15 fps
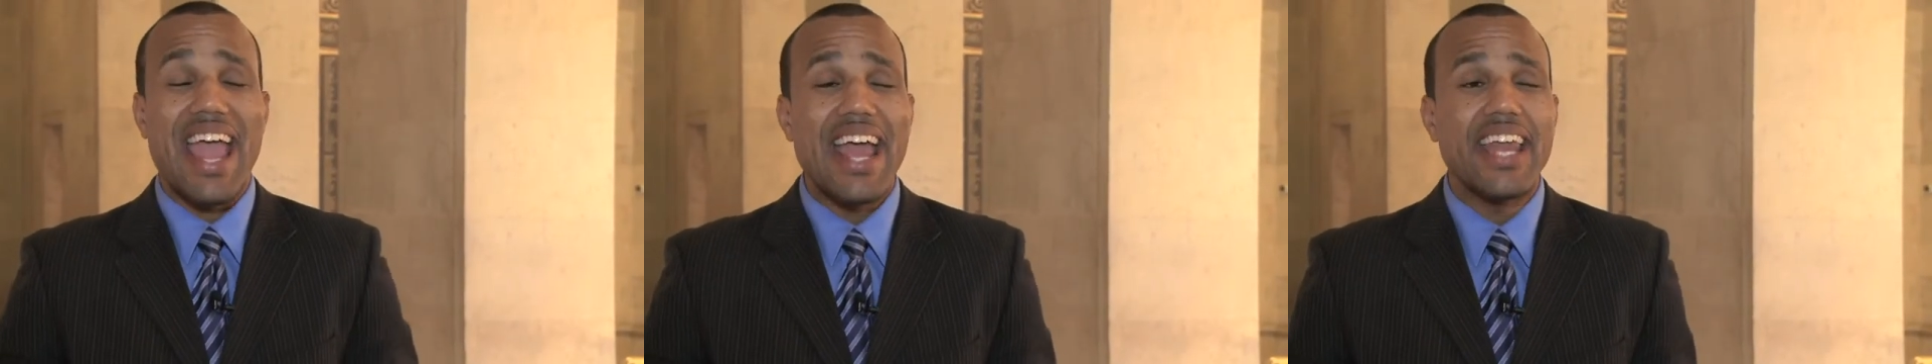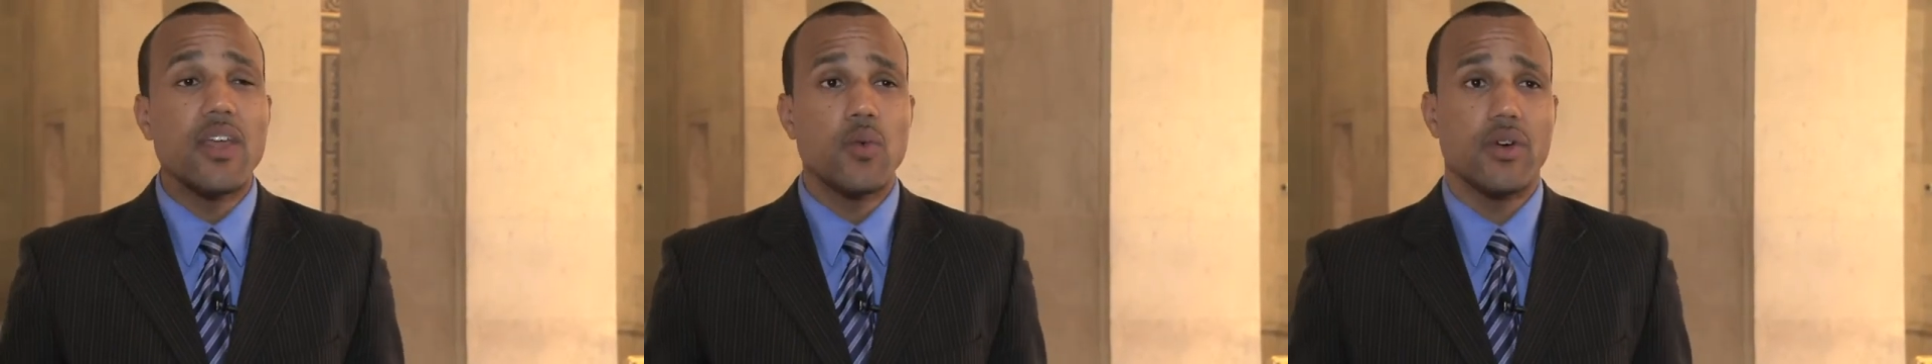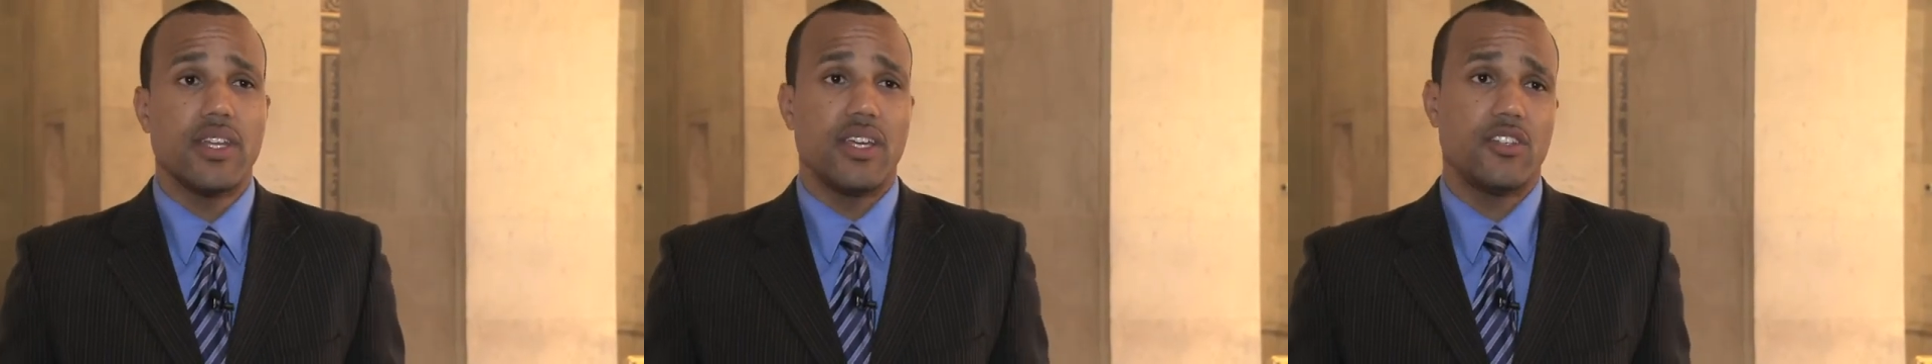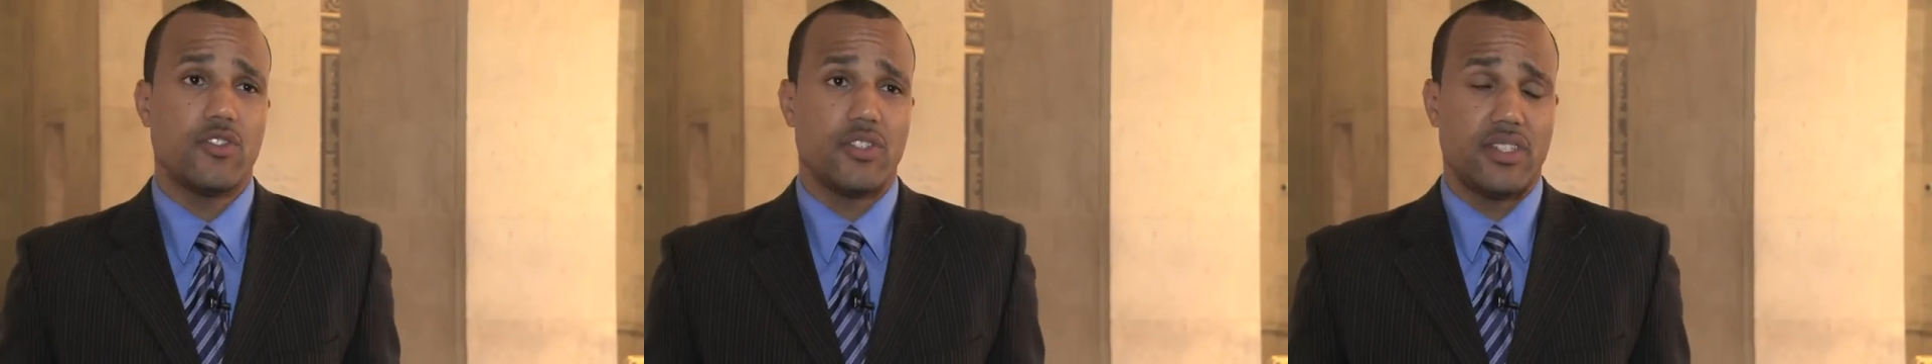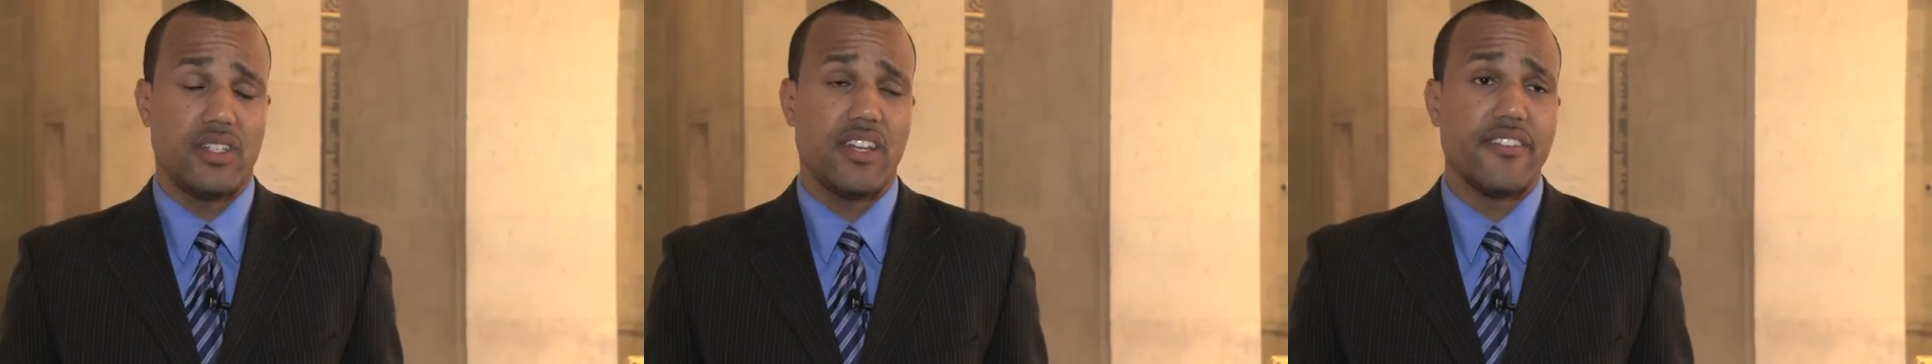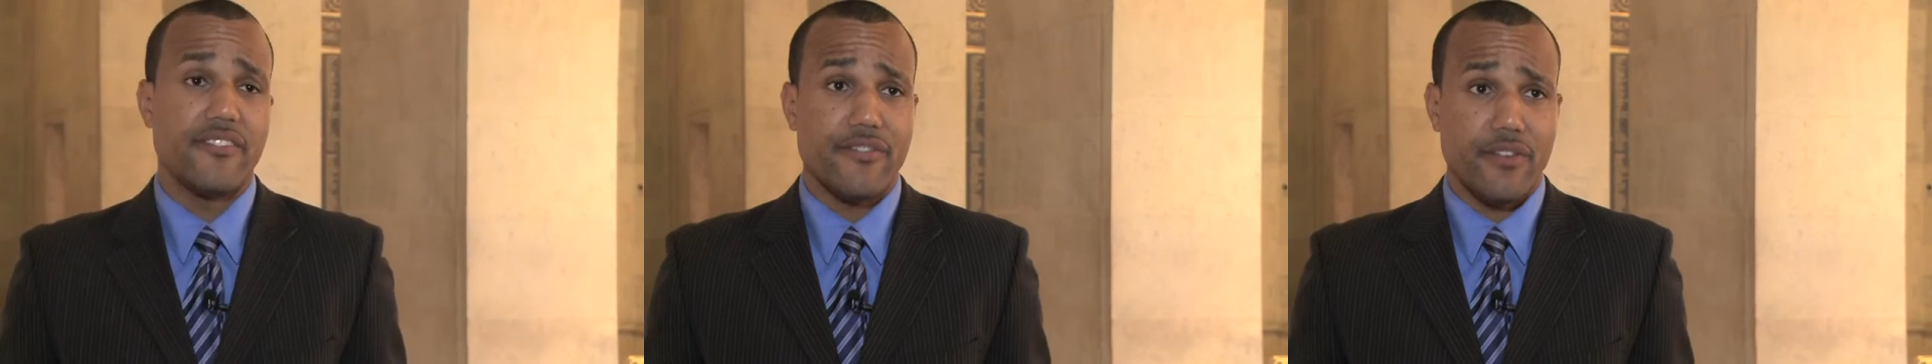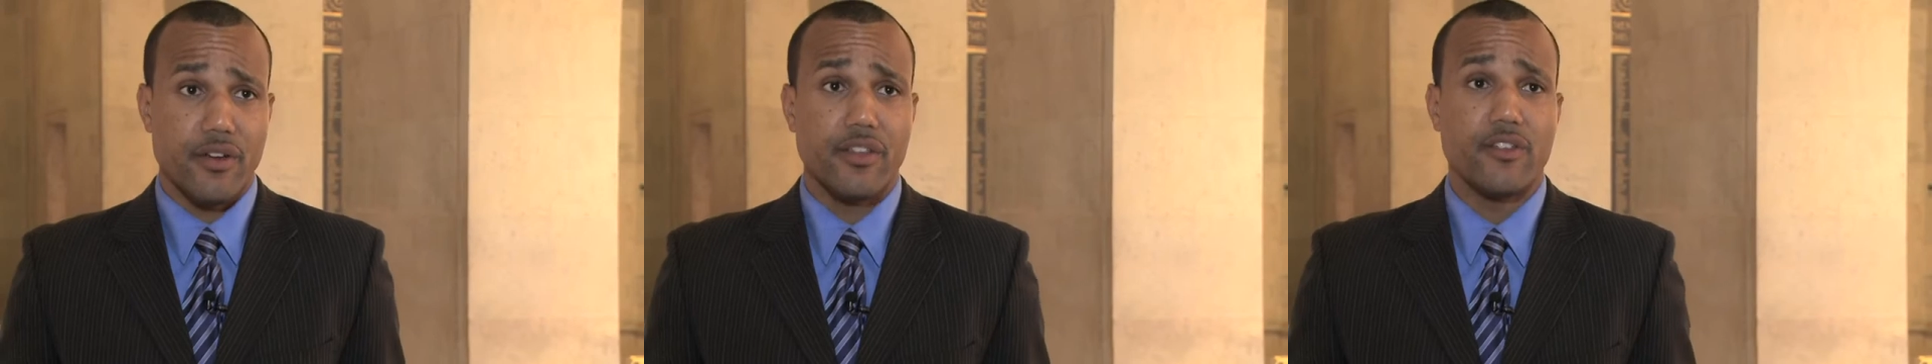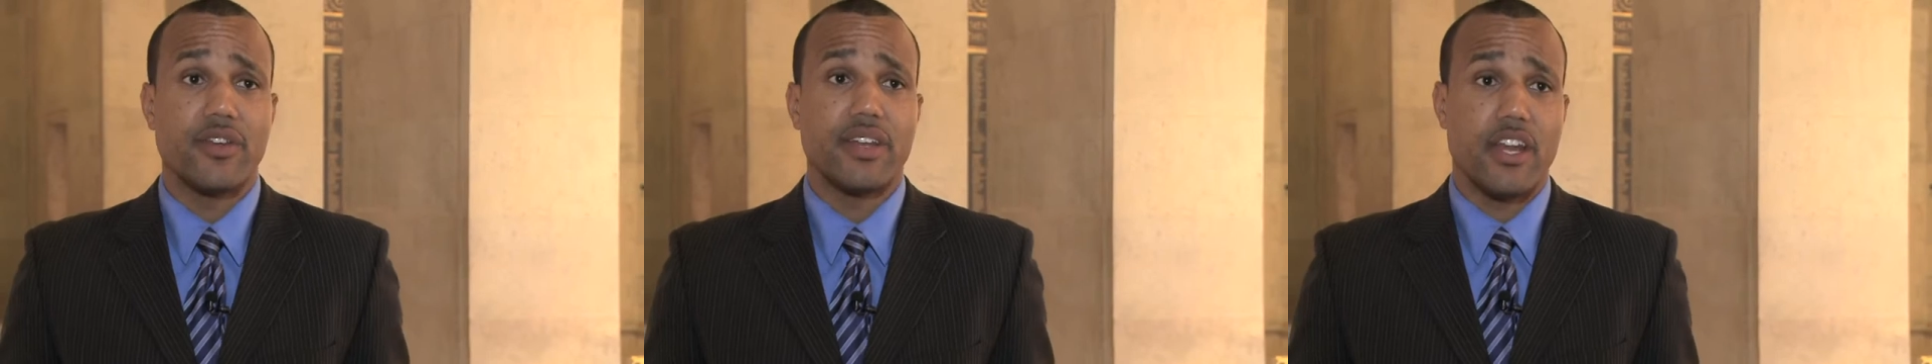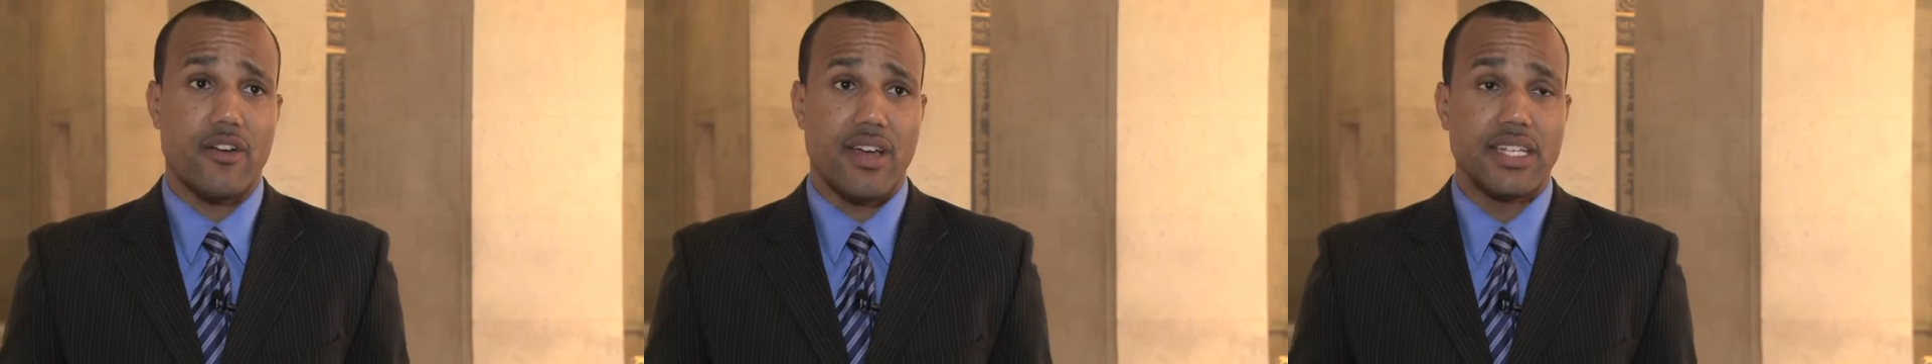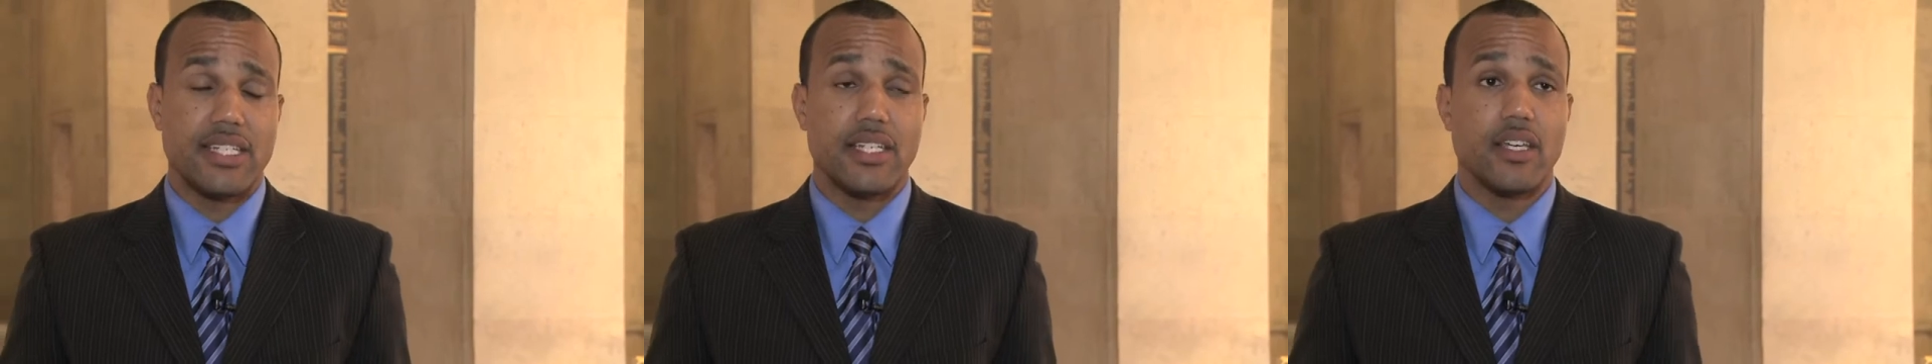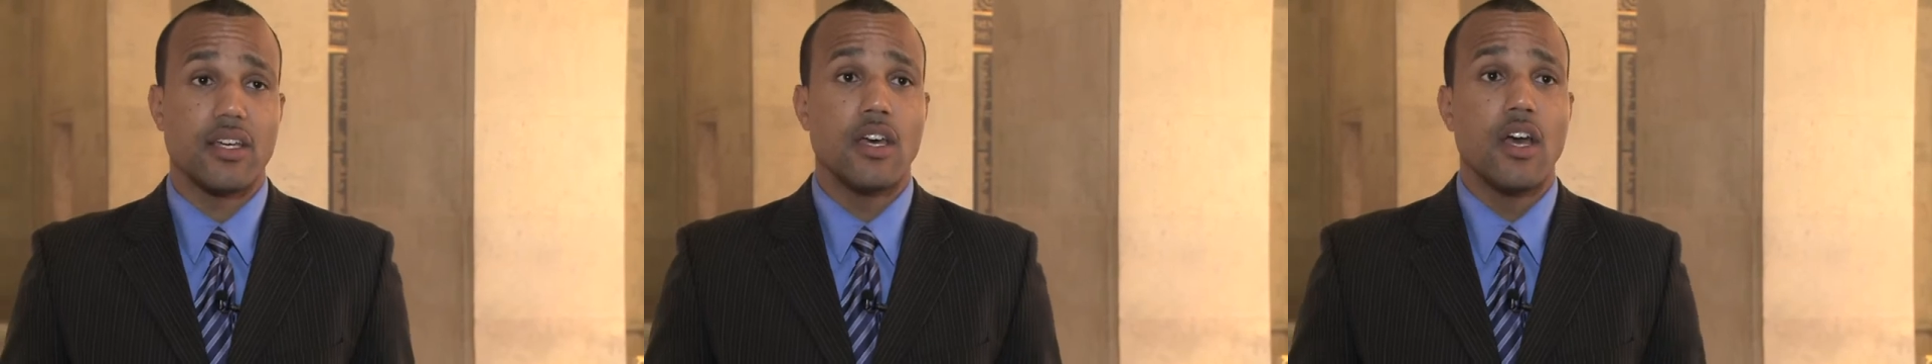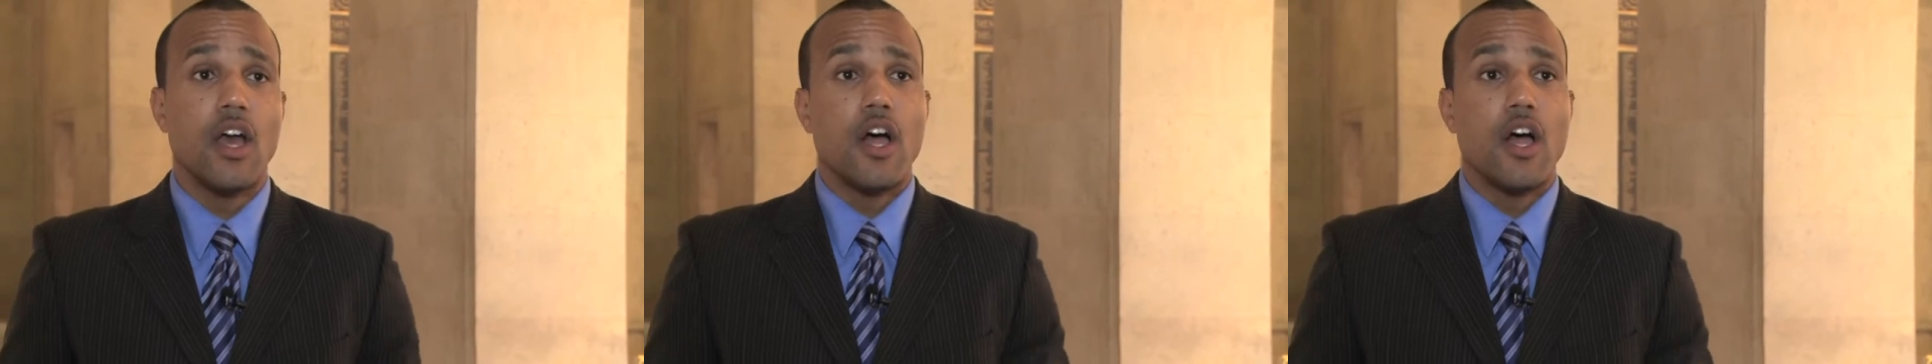anyone interested in furthering their idea.